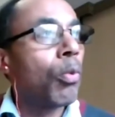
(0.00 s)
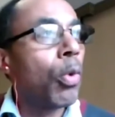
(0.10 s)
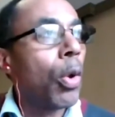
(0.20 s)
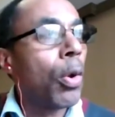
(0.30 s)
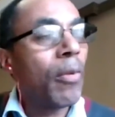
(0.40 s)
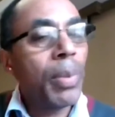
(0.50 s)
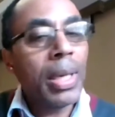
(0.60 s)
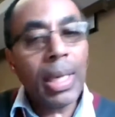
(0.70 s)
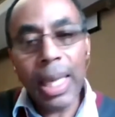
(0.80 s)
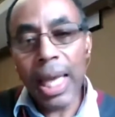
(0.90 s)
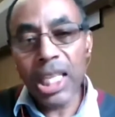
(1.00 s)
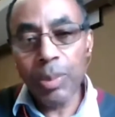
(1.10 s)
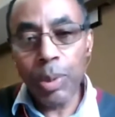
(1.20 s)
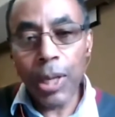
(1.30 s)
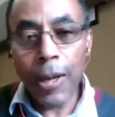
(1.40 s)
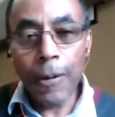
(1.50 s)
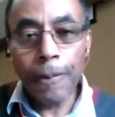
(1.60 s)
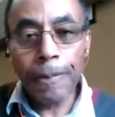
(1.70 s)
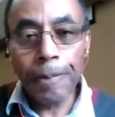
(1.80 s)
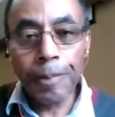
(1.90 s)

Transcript: role of being an expediter.